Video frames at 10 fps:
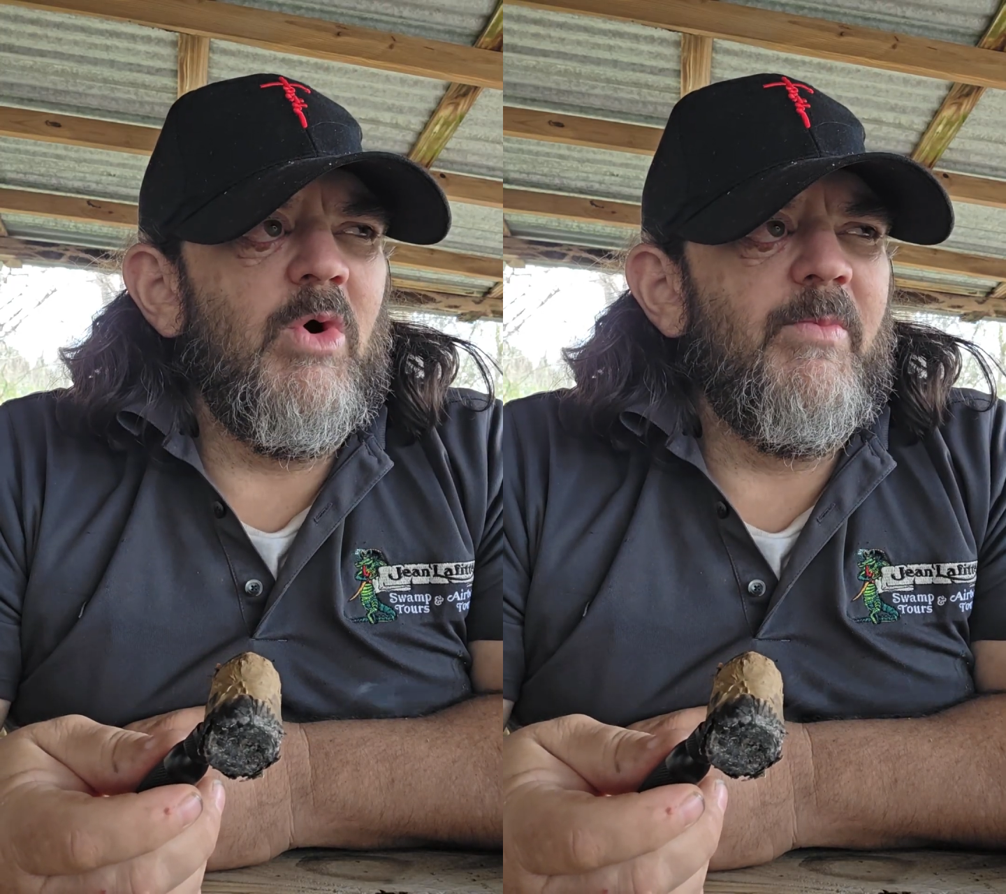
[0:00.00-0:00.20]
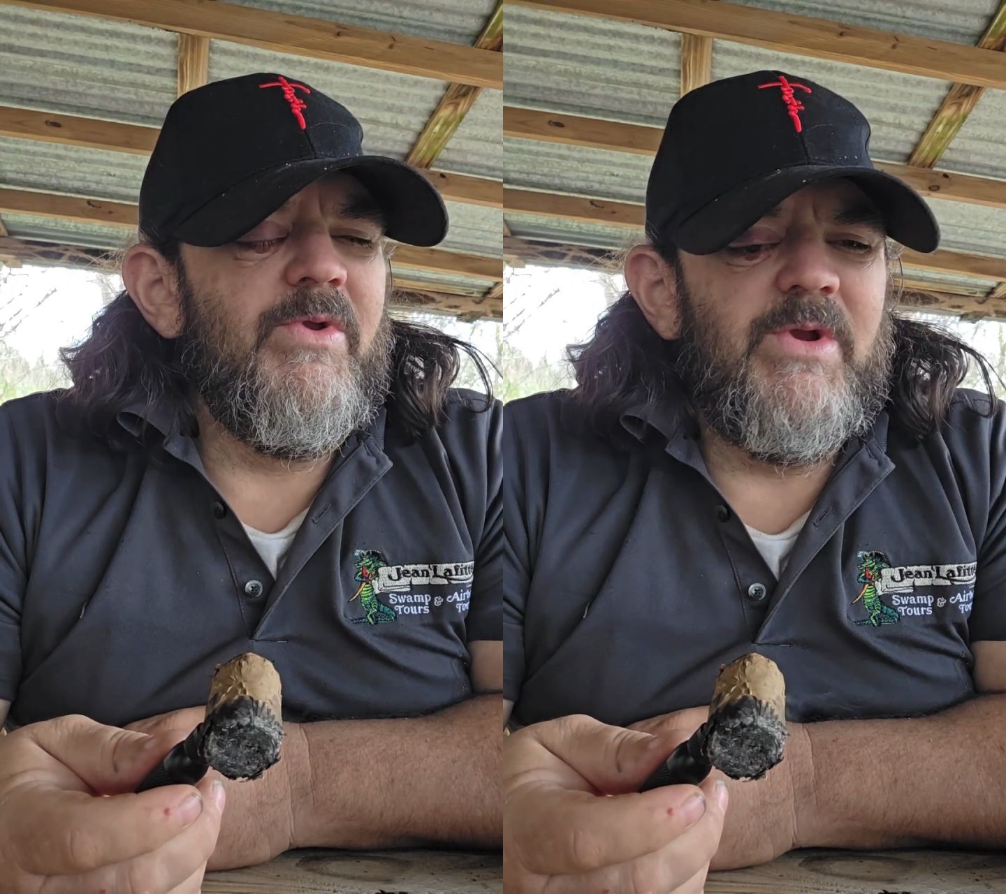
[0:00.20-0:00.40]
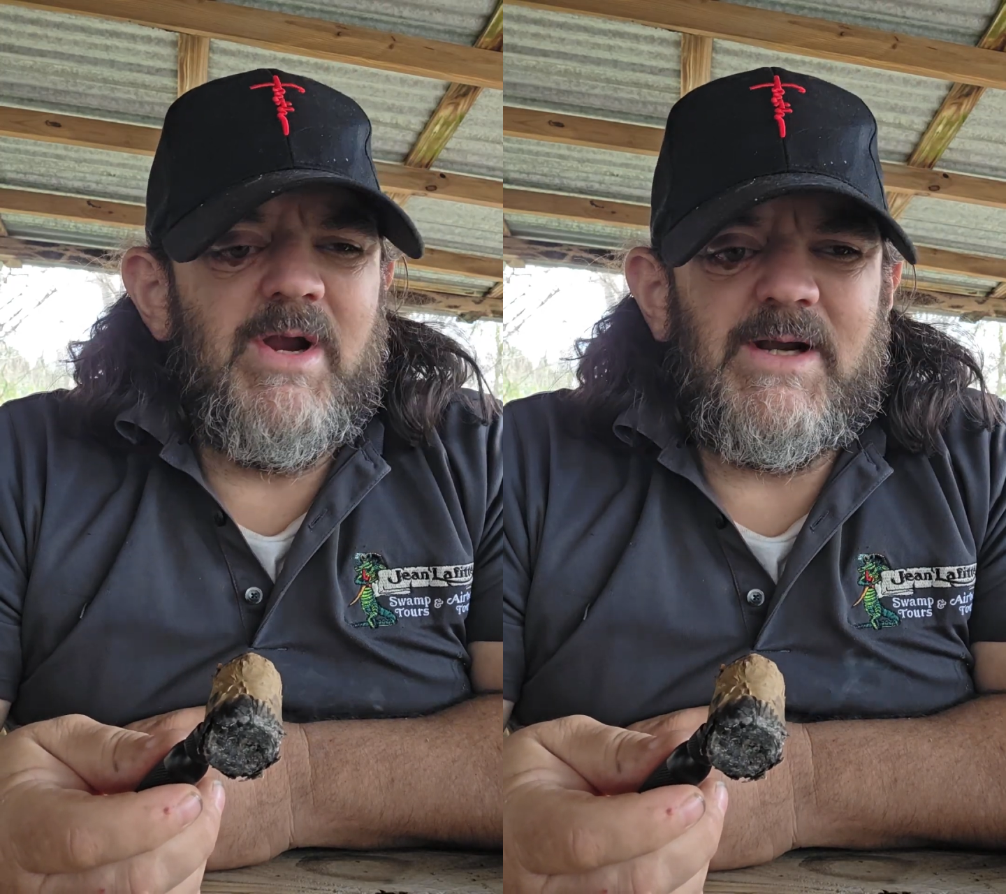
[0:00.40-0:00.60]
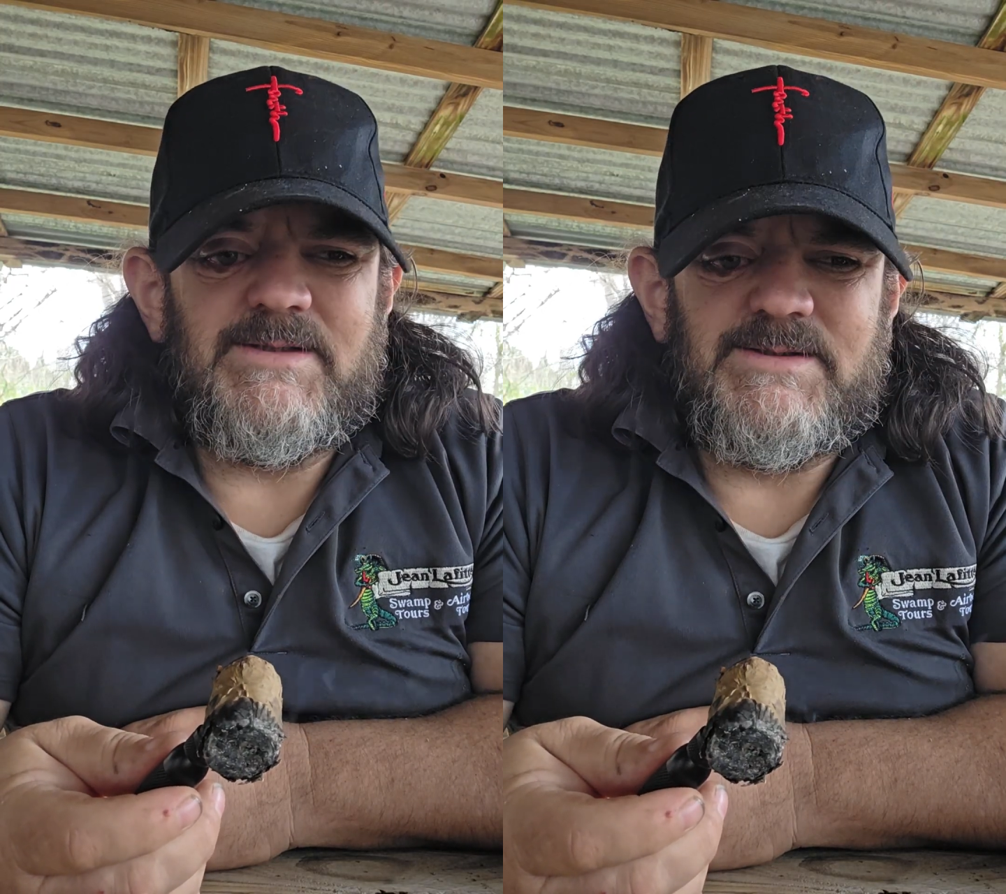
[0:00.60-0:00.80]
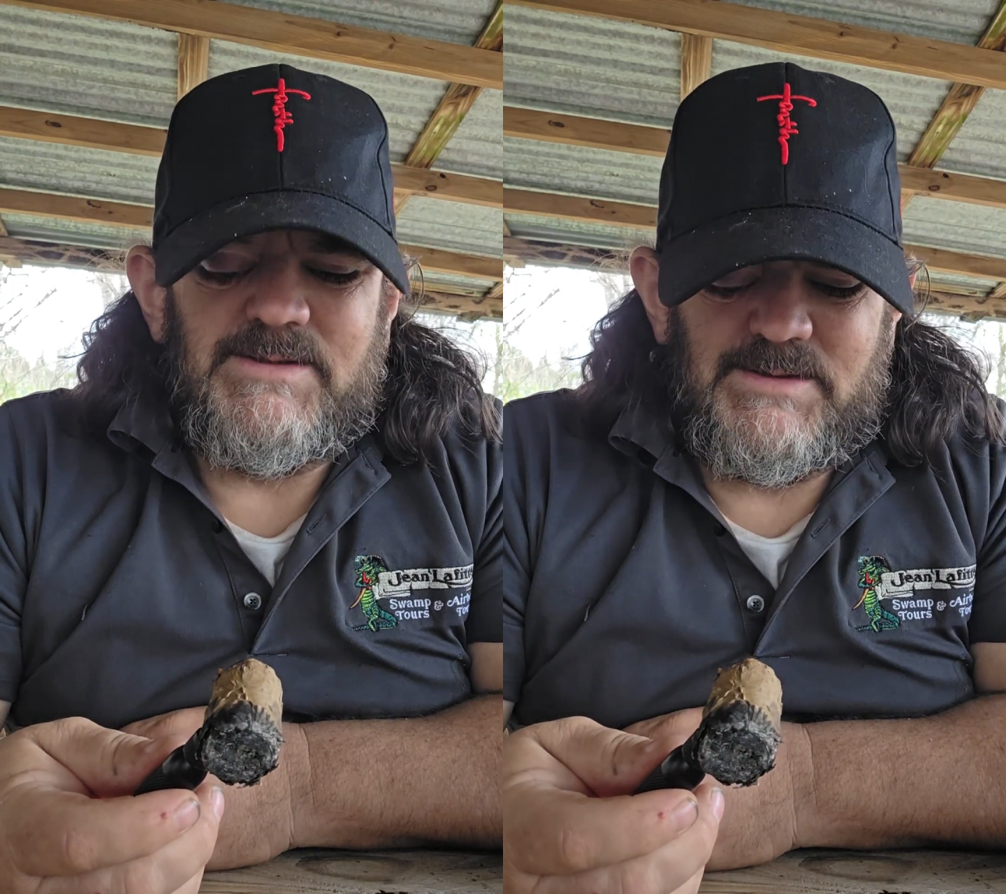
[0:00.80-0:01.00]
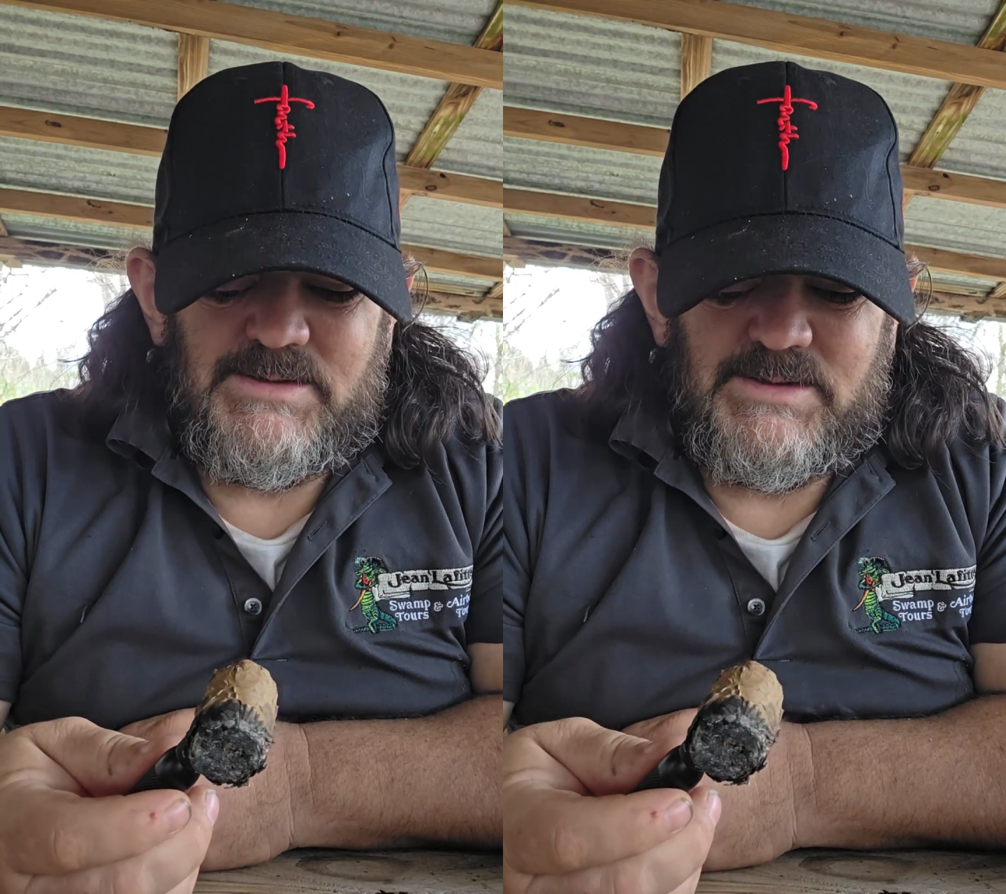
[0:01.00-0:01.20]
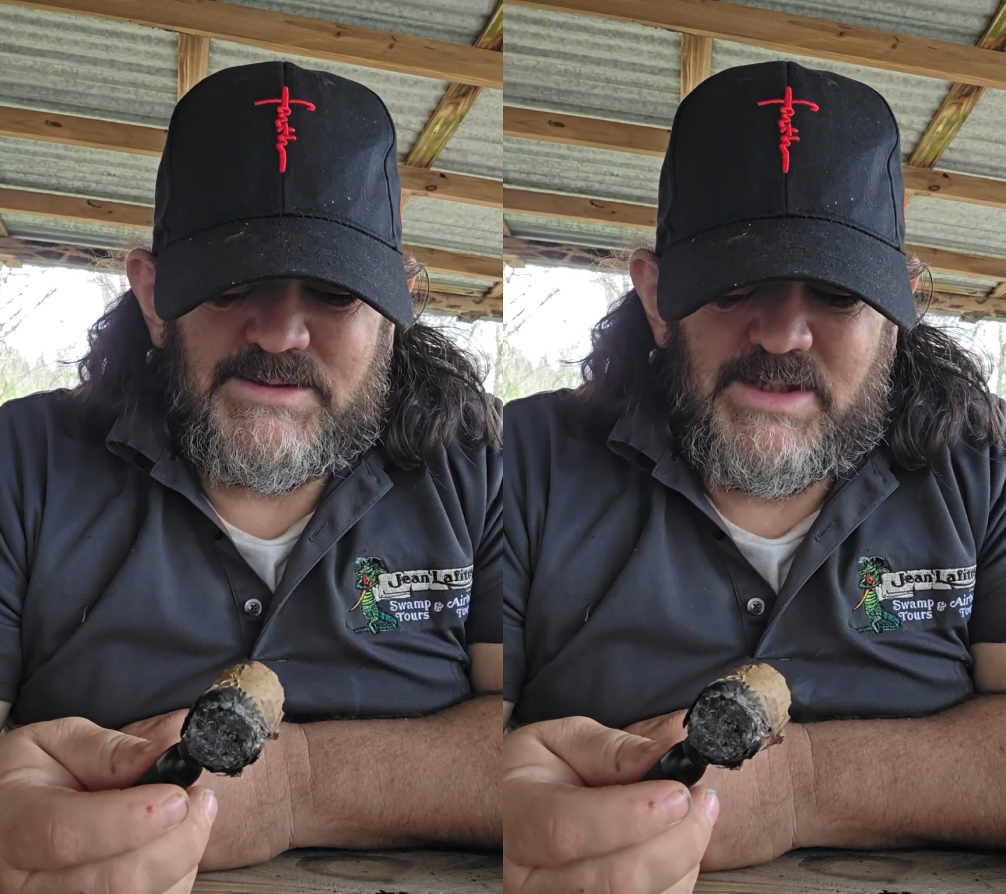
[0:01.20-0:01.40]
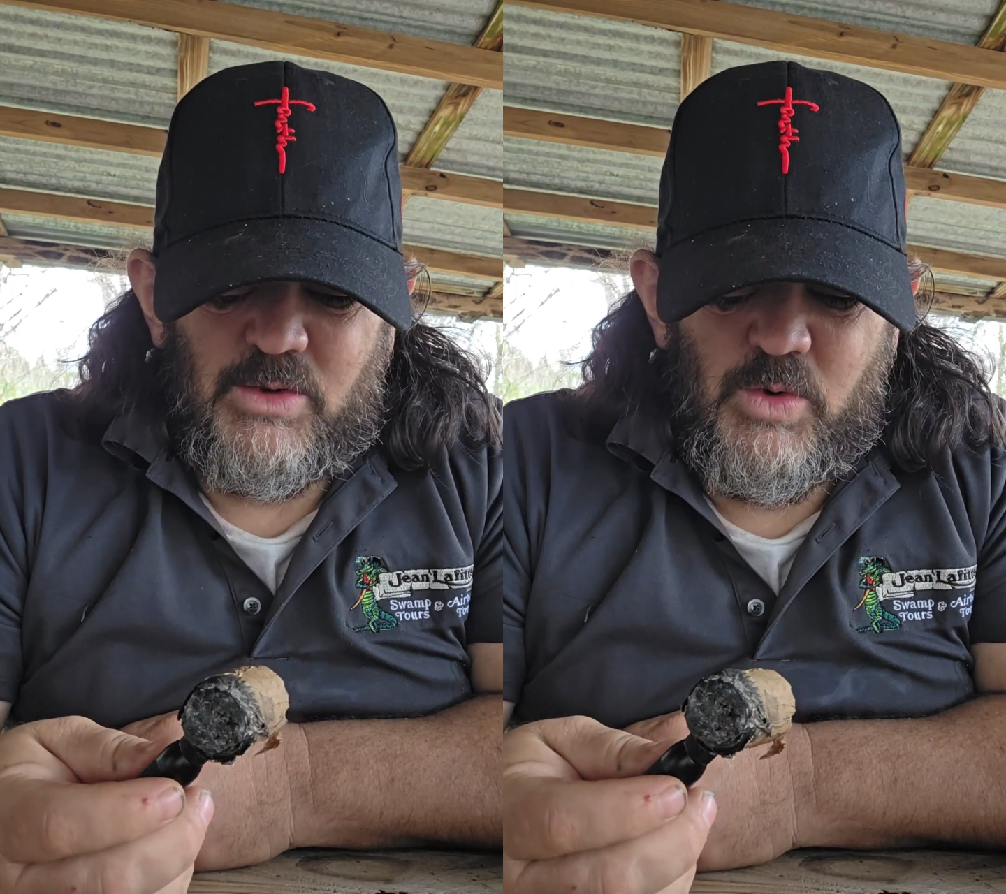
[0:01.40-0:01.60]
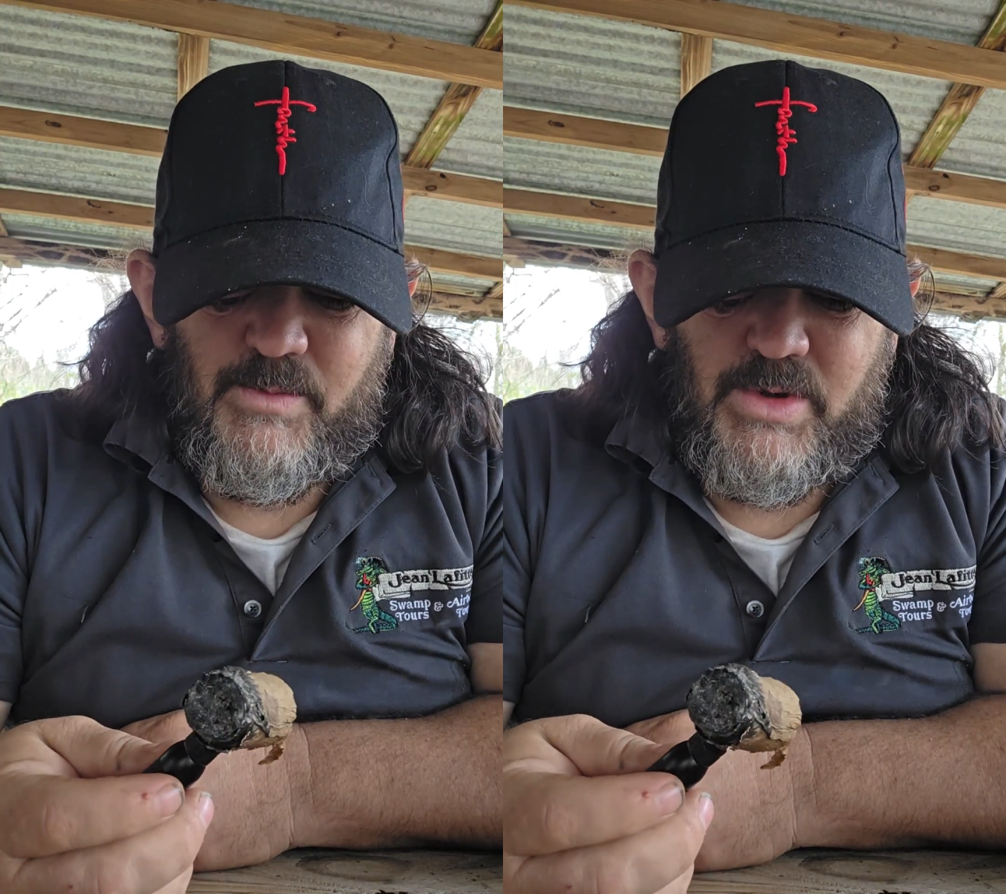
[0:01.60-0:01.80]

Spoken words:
hoping you guys stick with